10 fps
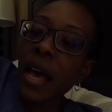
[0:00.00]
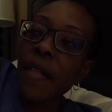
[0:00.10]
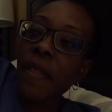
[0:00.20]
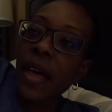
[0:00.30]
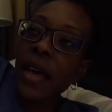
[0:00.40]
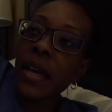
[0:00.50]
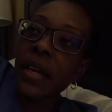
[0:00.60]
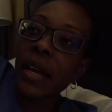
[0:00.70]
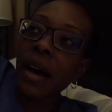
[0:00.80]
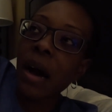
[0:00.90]
And
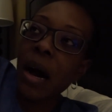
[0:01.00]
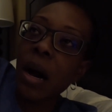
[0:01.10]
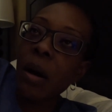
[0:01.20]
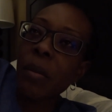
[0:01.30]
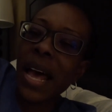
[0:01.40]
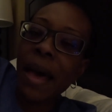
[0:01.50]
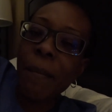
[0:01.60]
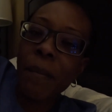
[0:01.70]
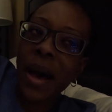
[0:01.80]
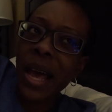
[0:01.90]
then um,
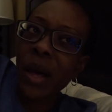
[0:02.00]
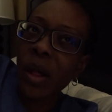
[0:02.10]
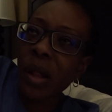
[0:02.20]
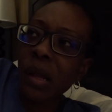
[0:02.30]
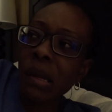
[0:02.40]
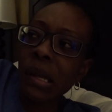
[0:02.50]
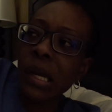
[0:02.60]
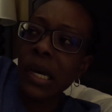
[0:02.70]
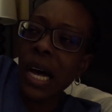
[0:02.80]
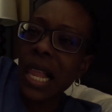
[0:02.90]
at mile
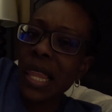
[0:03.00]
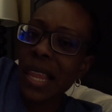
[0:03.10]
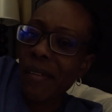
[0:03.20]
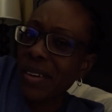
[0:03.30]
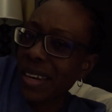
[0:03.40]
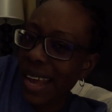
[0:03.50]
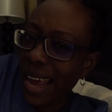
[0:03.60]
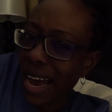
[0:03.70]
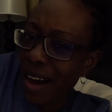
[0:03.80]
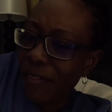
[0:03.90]
11 and a
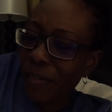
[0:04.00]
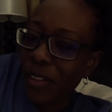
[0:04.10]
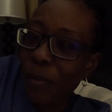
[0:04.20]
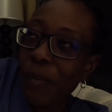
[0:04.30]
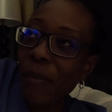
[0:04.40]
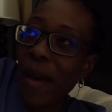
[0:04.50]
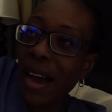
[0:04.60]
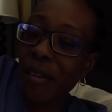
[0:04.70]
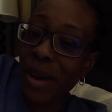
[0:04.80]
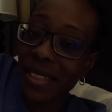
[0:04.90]
half, the
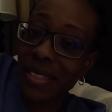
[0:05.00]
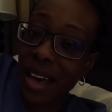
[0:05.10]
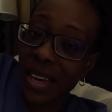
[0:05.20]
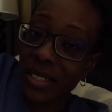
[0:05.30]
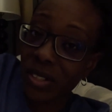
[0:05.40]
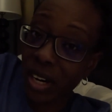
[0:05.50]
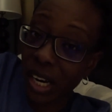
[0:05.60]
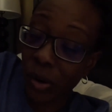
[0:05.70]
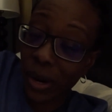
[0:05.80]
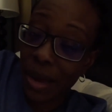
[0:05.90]
back of my thigh
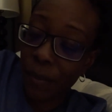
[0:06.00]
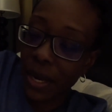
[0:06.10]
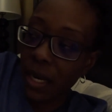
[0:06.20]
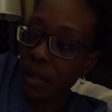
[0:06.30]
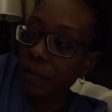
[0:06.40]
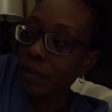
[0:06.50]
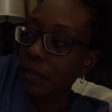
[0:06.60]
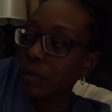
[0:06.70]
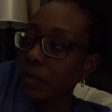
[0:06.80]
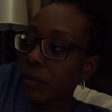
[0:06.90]
started cramping.
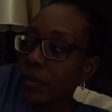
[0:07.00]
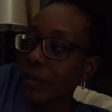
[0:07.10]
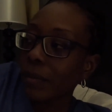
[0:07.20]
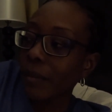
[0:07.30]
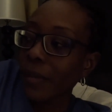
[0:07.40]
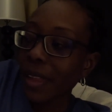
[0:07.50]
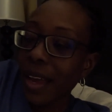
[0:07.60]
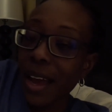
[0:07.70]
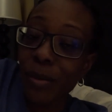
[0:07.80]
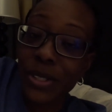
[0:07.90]

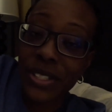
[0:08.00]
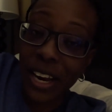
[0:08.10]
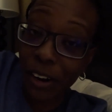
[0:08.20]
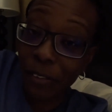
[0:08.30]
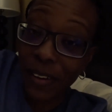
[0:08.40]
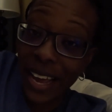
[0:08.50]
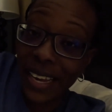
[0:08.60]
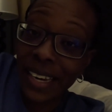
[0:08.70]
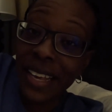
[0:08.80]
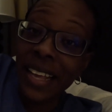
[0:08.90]
I was
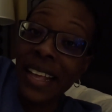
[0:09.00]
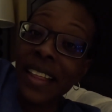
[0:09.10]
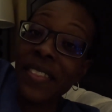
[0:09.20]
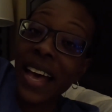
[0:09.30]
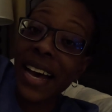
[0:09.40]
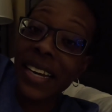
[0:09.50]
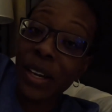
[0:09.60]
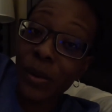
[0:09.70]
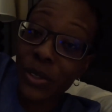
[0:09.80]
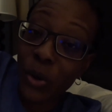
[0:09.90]
terrified that
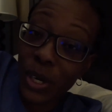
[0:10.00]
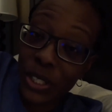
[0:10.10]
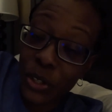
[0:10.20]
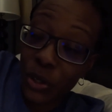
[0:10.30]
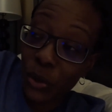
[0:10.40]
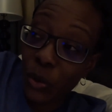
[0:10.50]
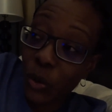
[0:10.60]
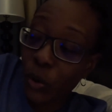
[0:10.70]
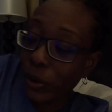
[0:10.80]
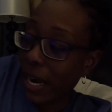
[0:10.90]
it was going
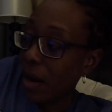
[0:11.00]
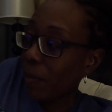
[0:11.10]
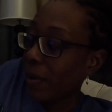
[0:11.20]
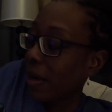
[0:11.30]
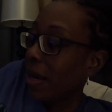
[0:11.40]
to cramp.